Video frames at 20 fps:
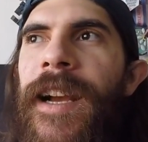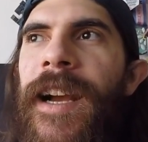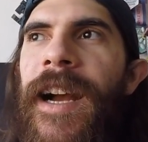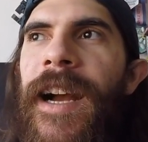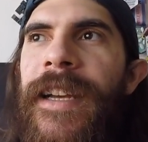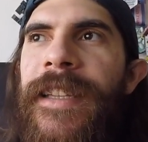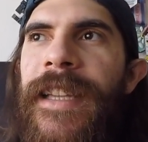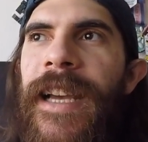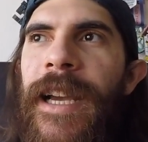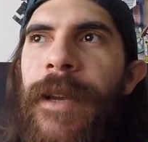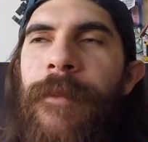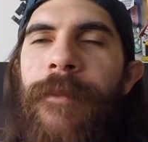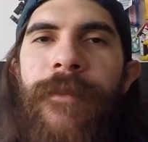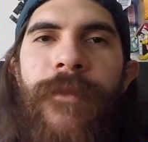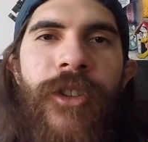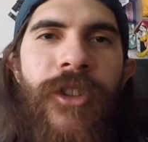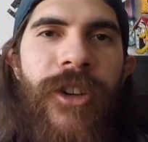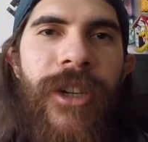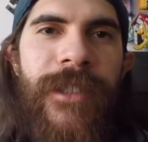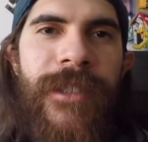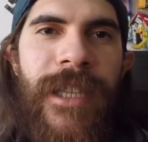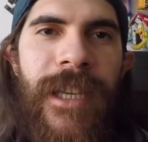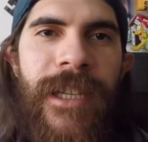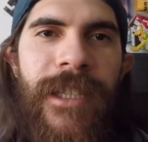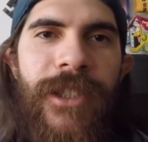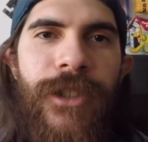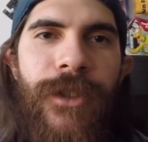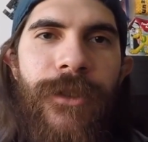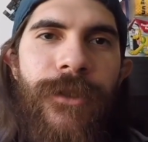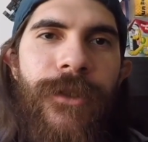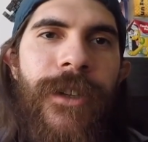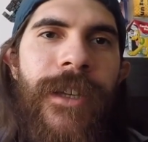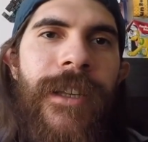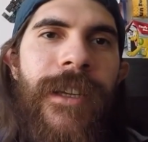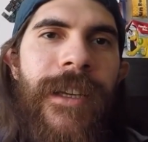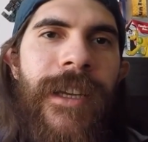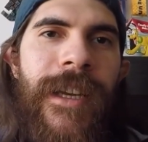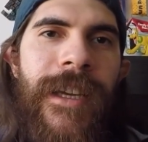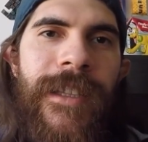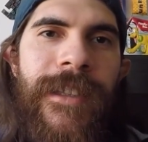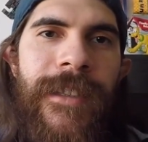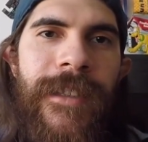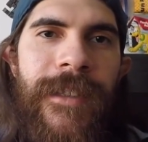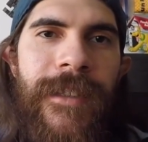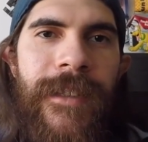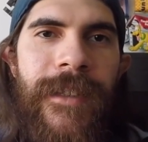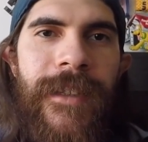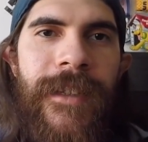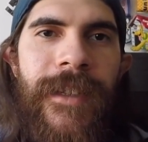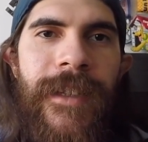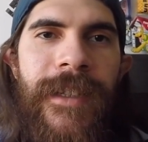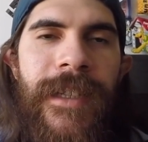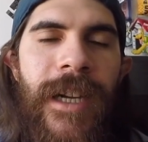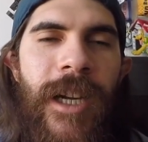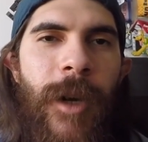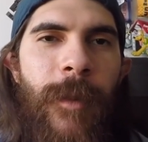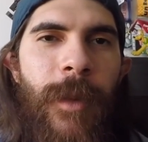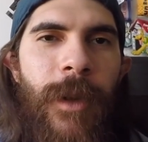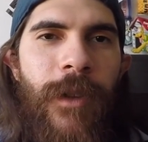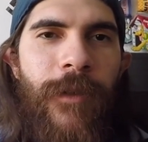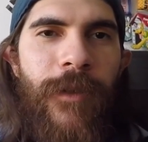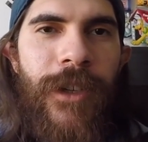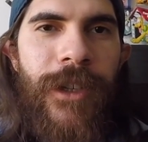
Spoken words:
and I'm very excited to do it again in a couple of